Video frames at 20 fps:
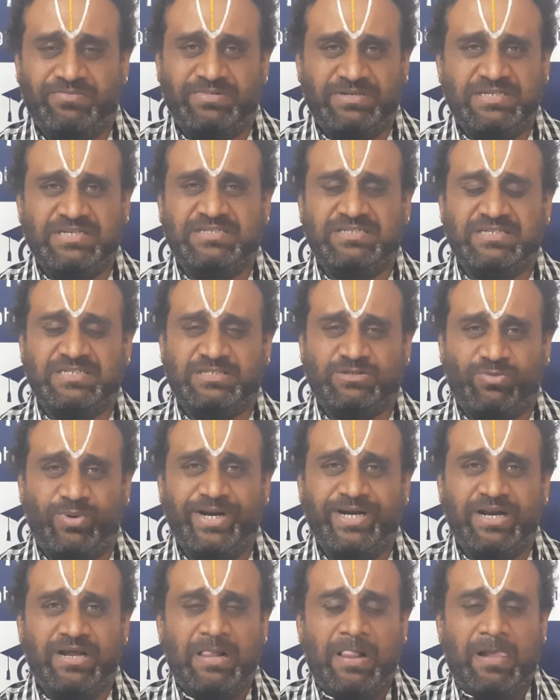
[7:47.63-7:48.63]
It's
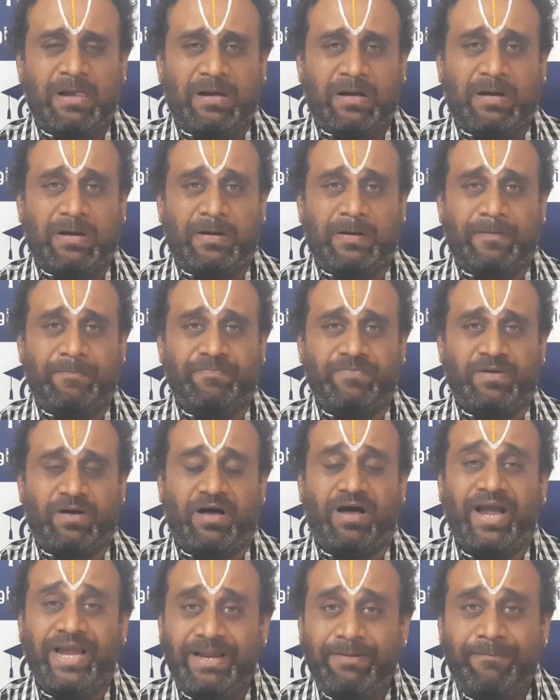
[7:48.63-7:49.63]
quite a
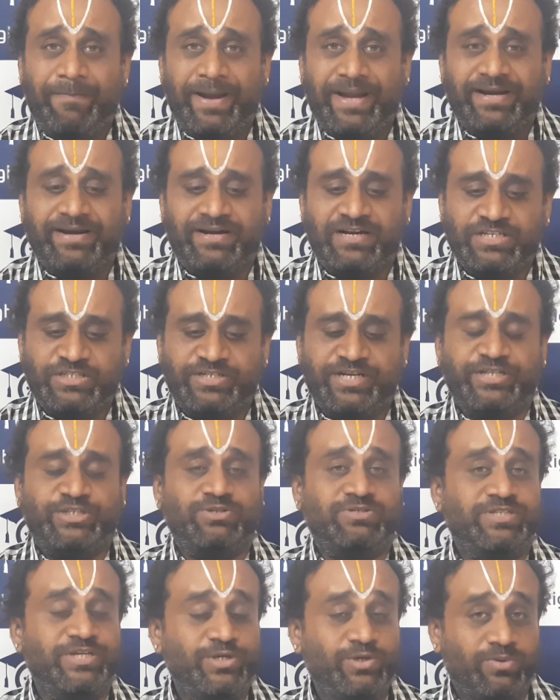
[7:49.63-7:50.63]
high paid industry, I
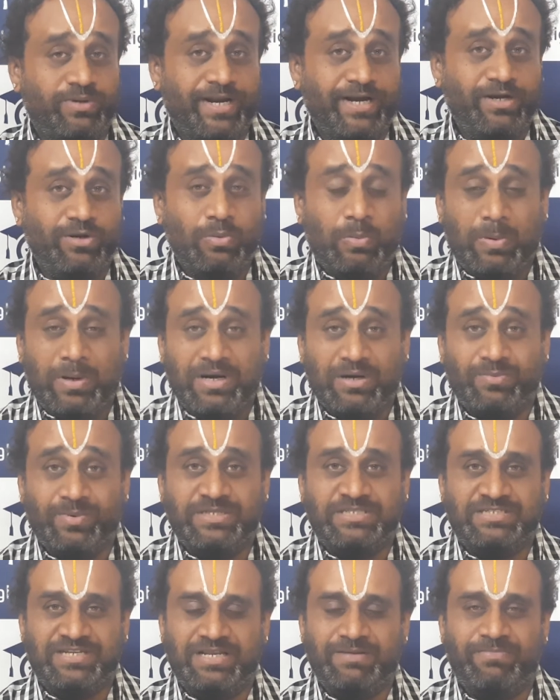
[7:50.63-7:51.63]
should say. You get to work
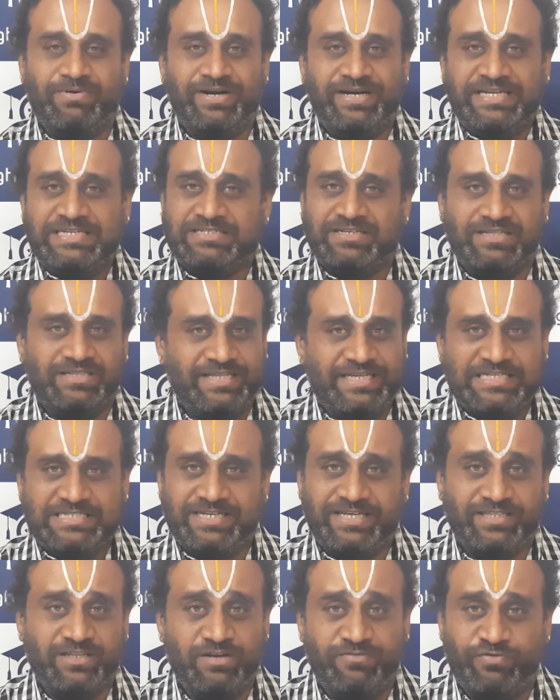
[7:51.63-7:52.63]
with celebrities and things
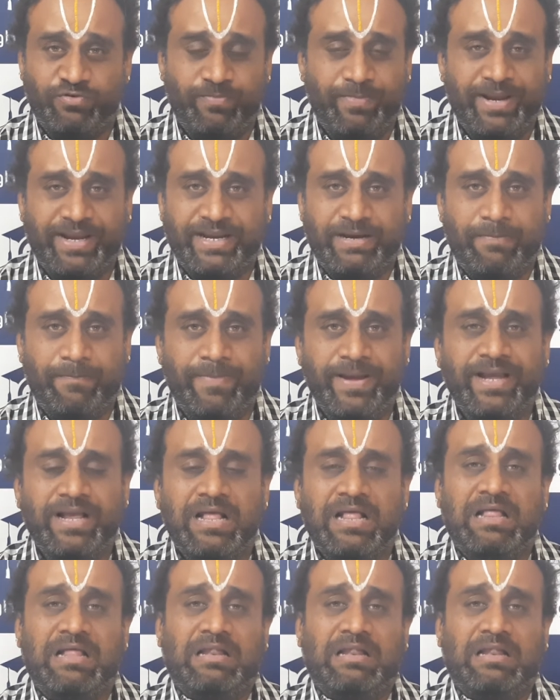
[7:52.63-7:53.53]
like that if you make it big.